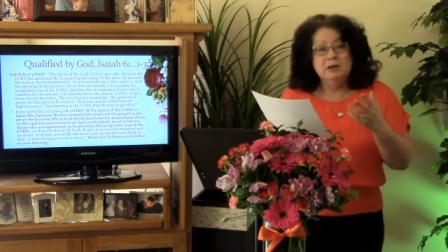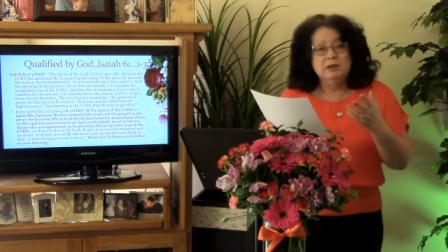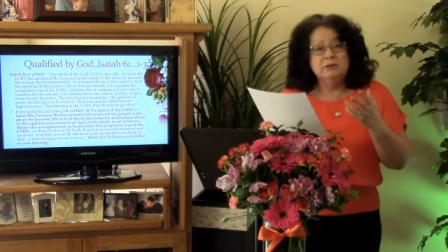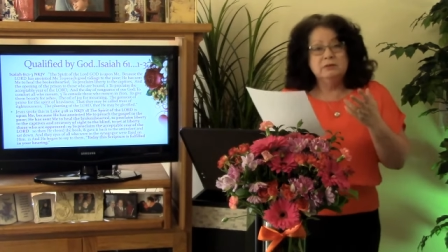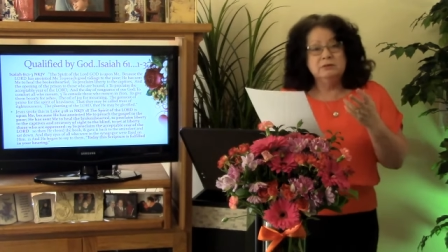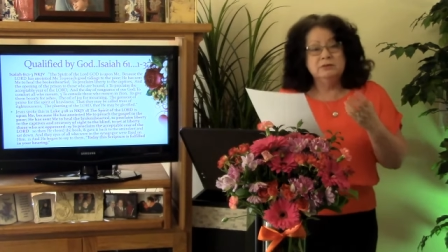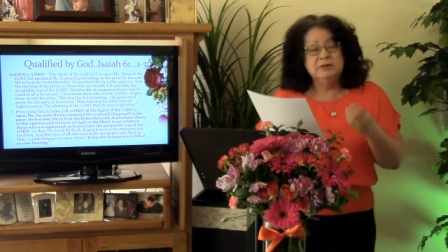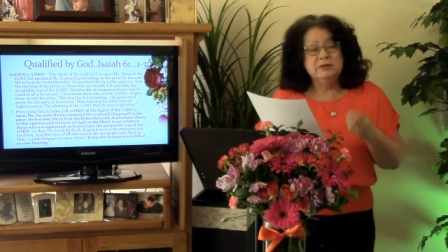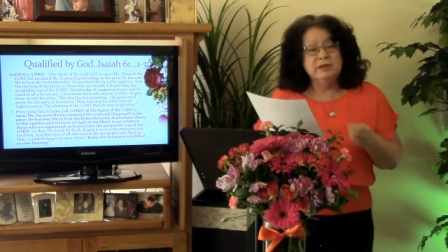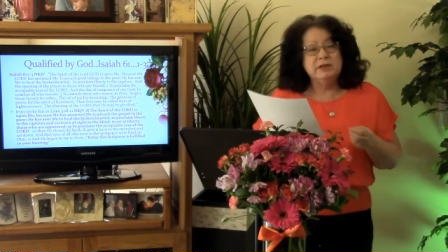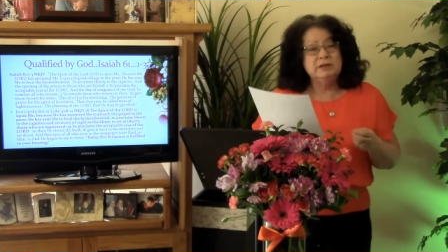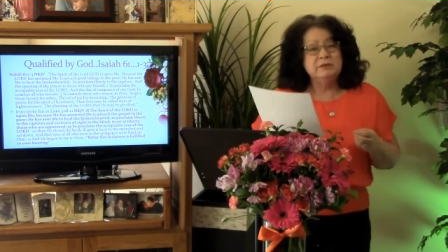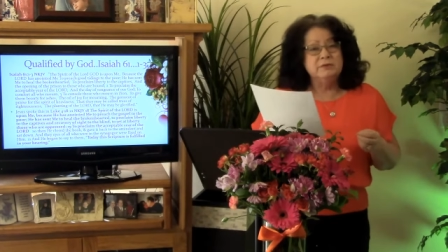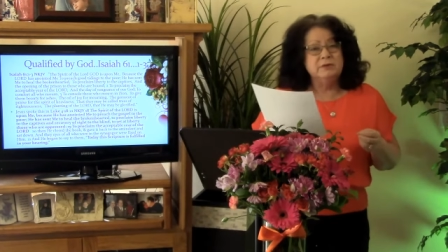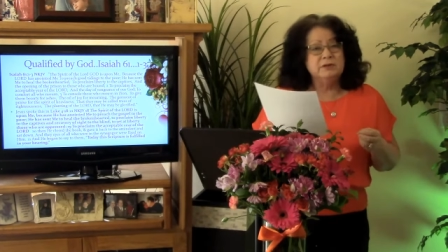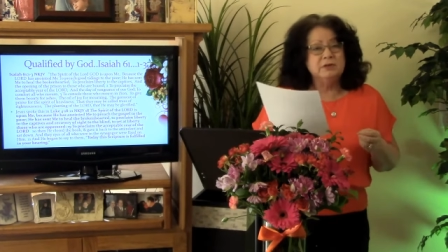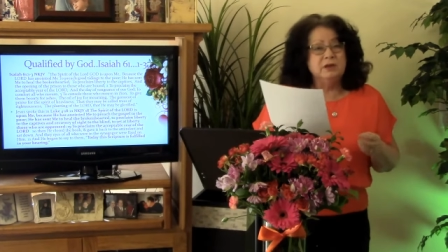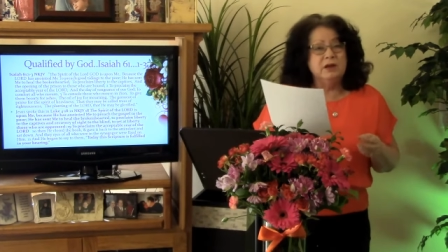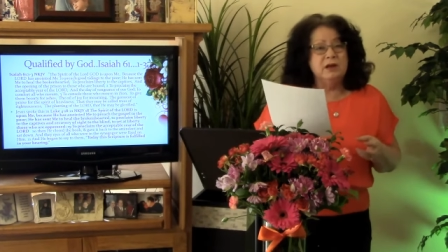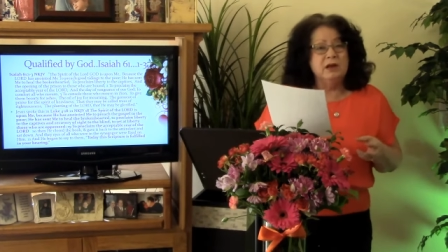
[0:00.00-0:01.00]
This
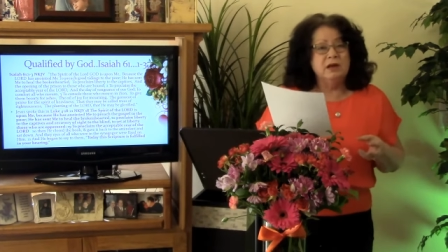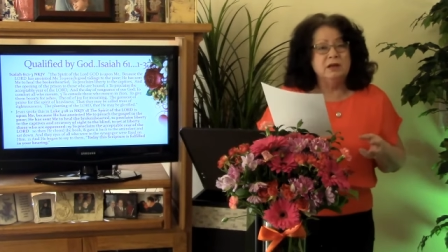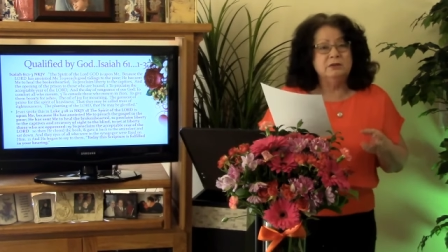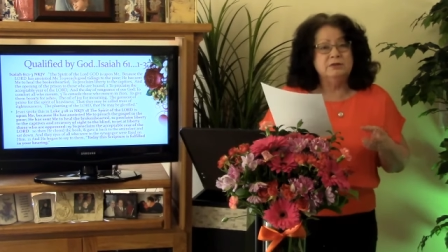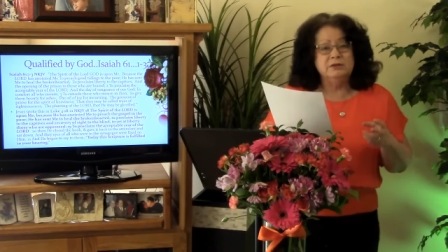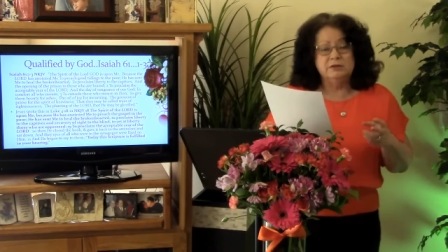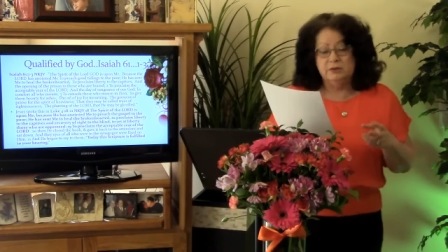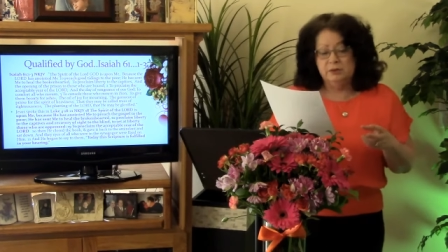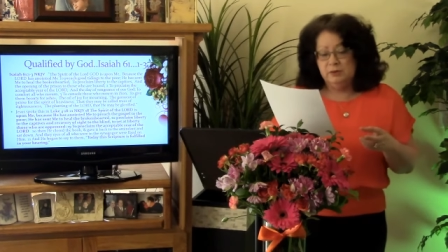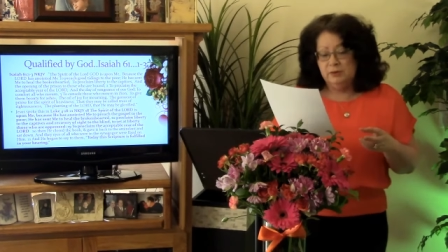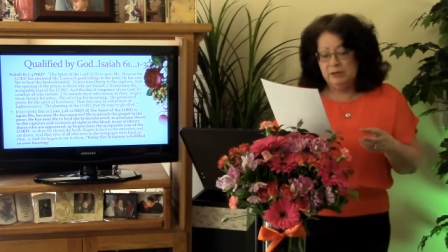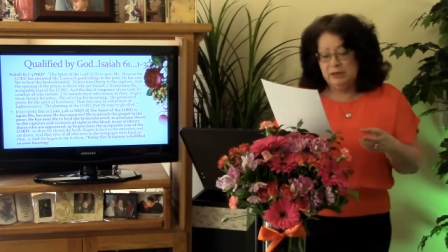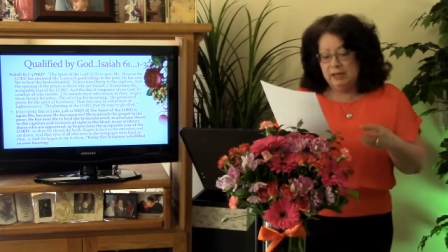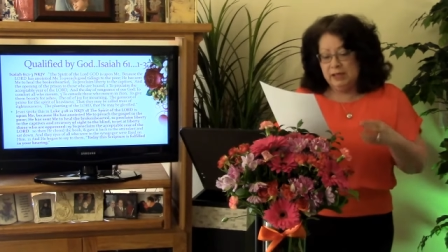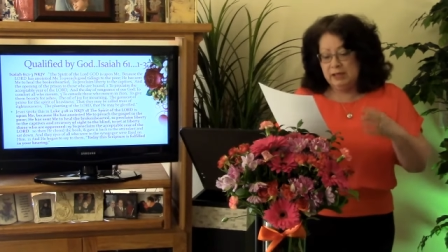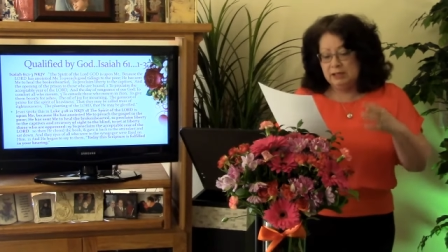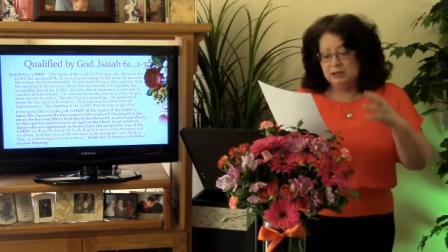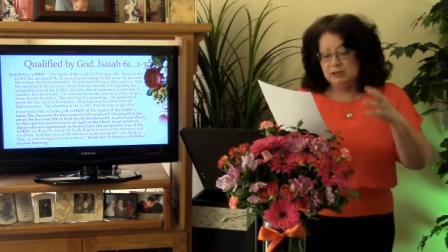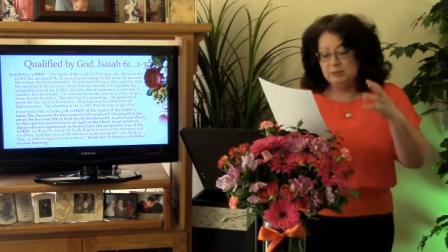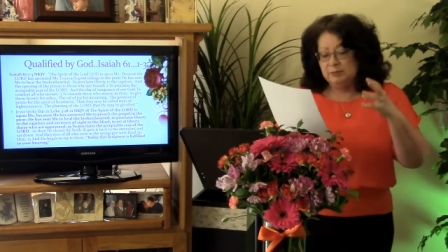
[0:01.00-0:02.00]
was God's doing.
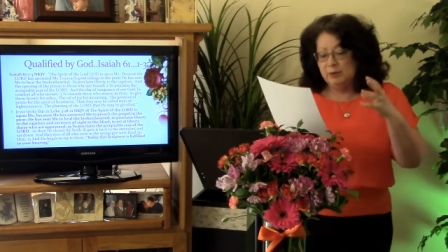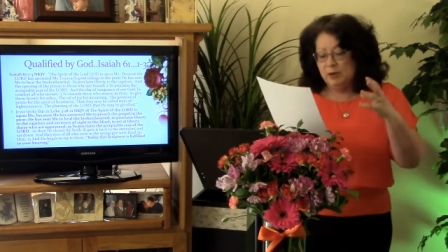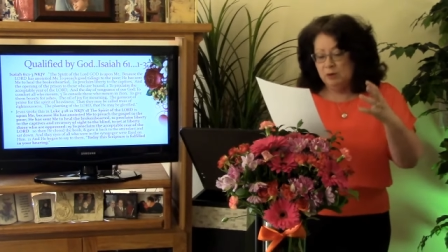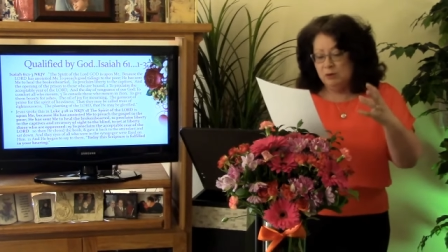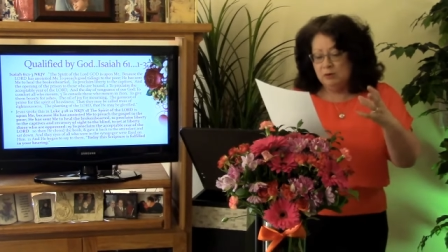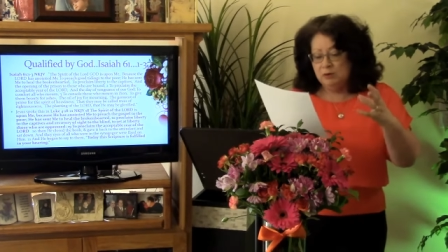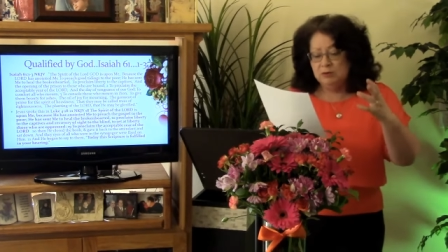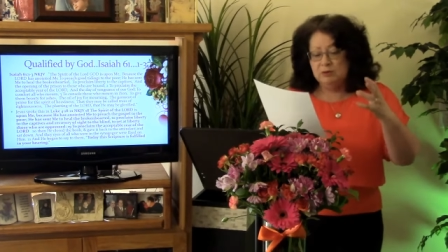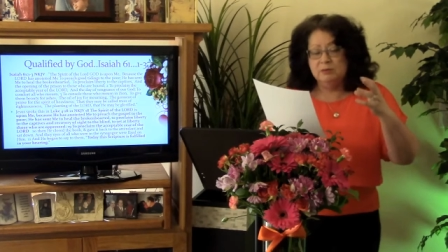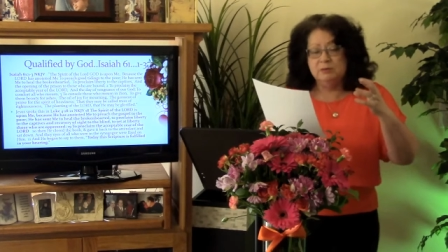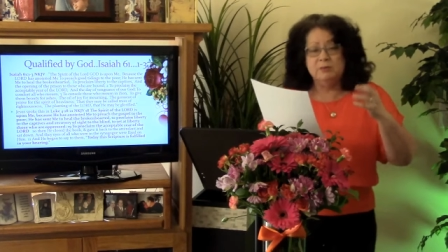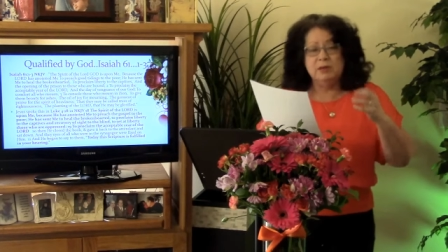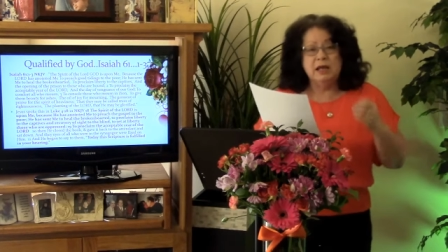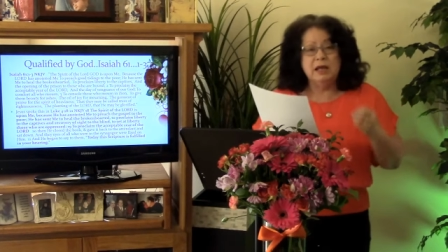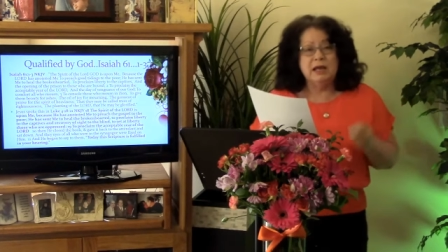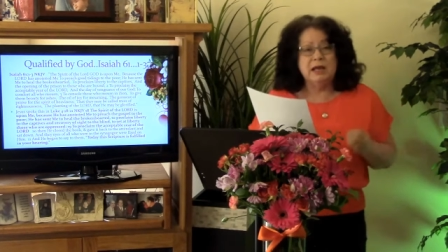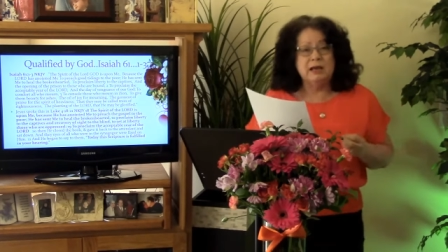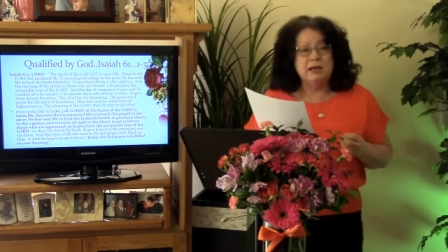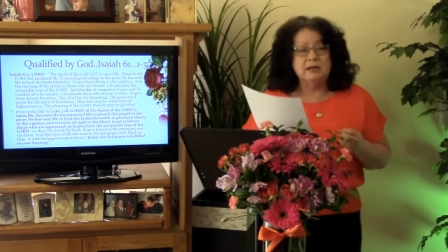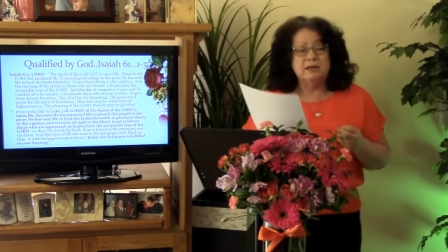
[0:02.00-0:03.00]
It's spoken
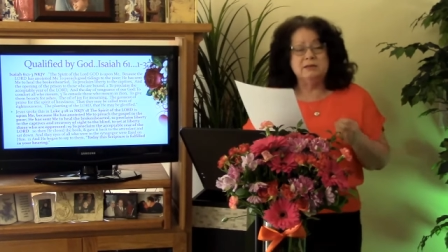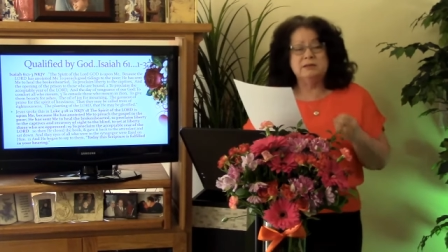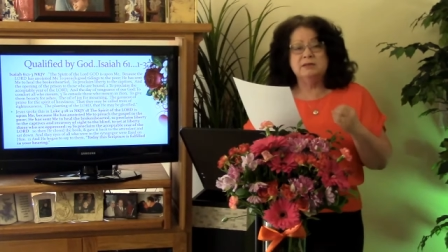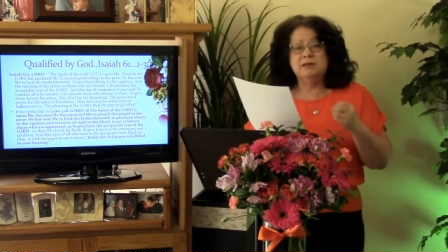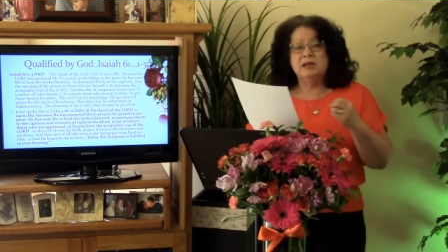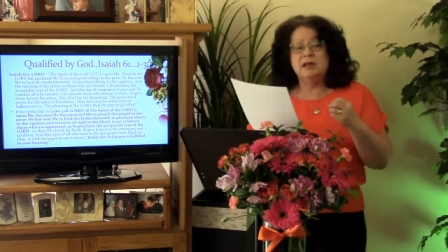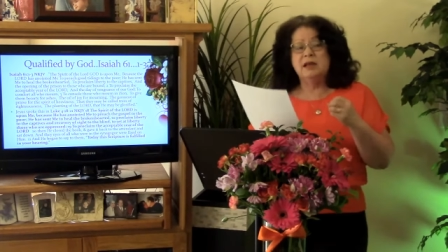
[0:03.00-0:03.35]
by